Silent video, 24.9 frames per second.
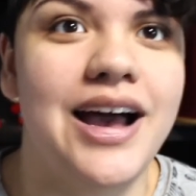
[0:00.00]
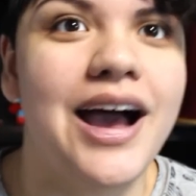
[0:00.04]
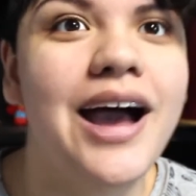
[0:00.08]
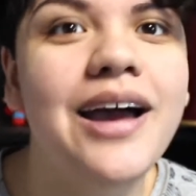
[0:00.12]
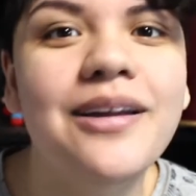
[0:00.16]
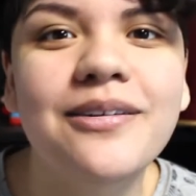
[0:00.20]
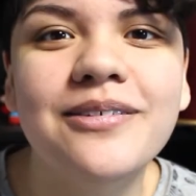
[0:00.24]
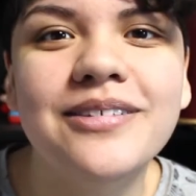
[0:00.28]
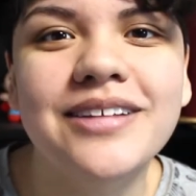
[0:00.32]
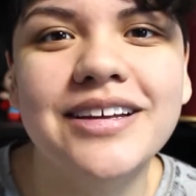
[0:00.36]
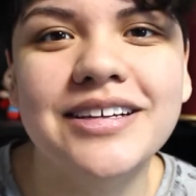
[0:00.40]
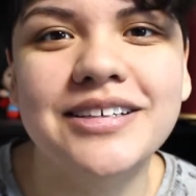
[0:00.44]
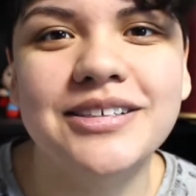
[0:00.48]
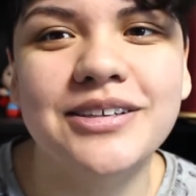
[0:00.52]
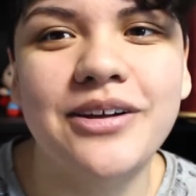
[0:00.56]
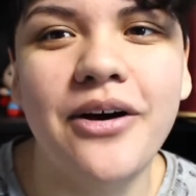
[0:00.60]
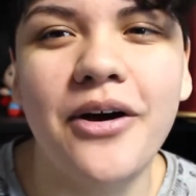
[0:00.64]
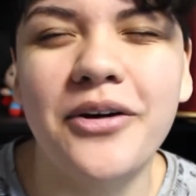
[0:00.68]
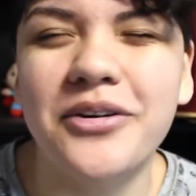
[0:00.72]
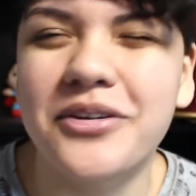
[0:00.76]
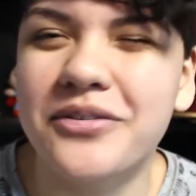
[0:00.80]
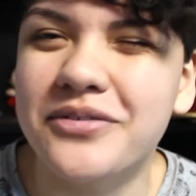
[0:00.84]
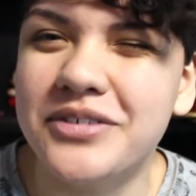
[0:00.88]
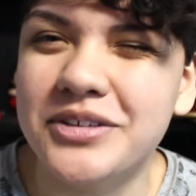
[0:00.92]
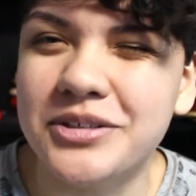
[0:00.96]
I don't like
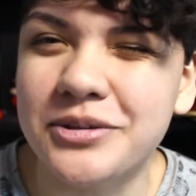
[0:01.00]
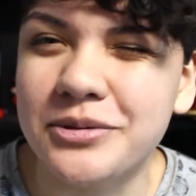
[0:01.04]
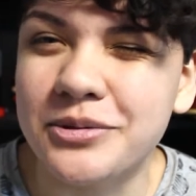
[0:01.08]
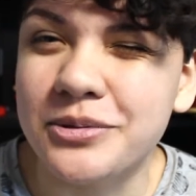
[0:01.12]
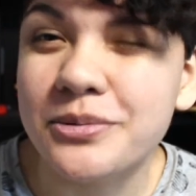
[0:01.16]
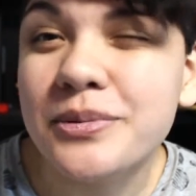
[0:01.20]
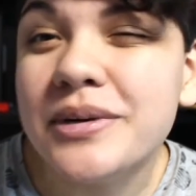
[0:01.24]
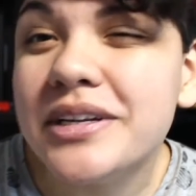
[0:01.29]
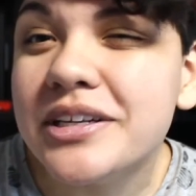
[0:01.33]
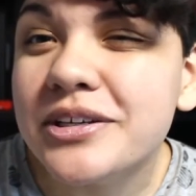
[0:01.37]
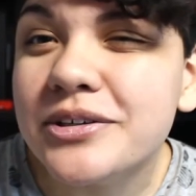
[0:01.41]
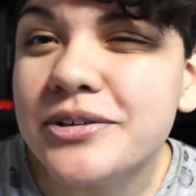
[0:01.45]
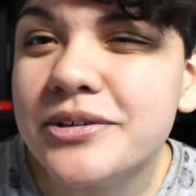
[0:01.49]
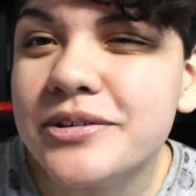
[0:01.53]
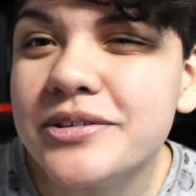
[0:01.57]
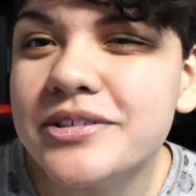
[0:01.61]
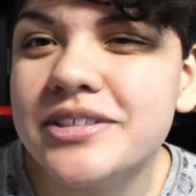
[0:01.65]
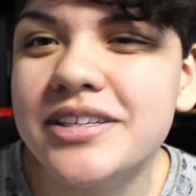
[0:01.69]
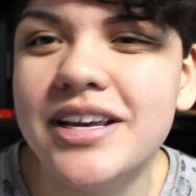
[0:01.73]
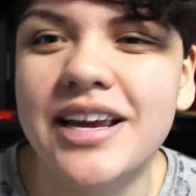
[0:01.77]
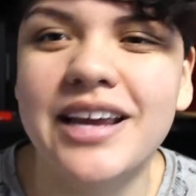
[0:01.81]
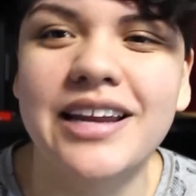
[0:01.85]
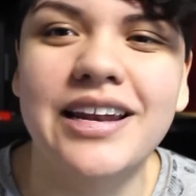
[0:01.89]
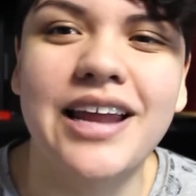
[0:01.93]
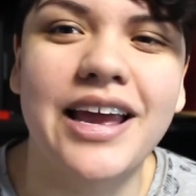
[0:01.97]
artificial sweeteners,
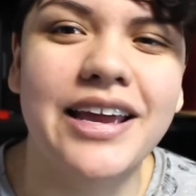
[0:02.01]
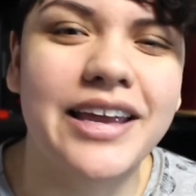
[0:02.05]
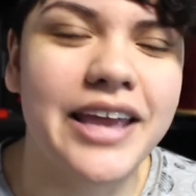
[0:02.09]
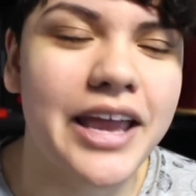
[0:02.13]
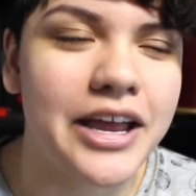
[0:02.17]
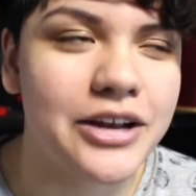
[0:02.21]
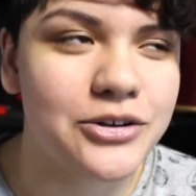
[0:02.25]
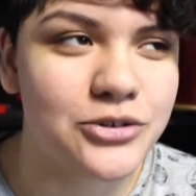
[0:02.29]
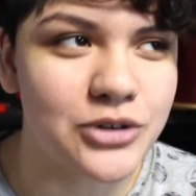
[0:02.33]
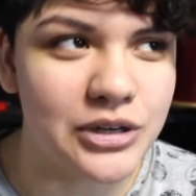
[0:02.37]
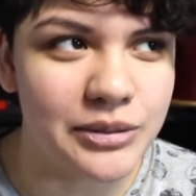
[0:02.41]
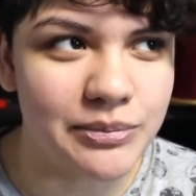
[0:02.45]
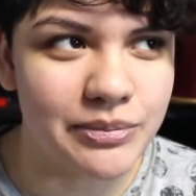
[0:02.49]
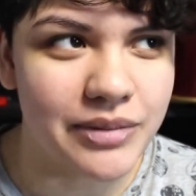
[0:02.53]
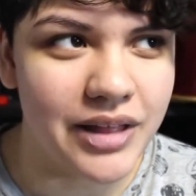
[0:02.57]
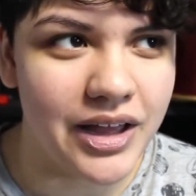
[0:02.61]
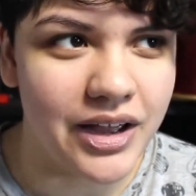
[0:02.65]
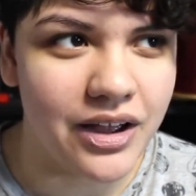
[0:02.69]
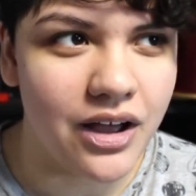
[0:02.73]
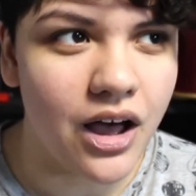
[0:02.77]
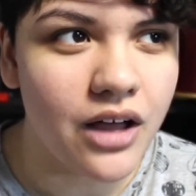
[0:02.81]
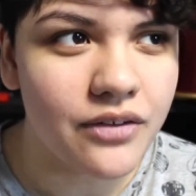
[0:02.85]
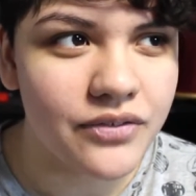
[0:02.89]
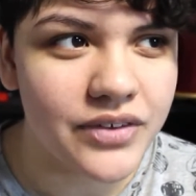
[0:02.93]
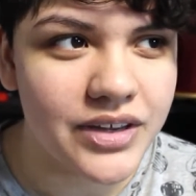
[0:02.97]
and I can't drink
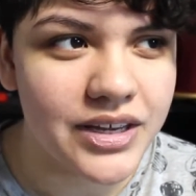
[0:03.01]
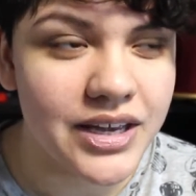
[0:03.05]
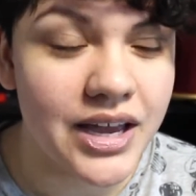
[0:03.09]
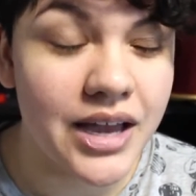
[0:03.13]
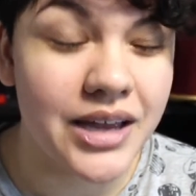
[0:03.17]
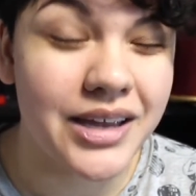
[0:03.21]
black coffee.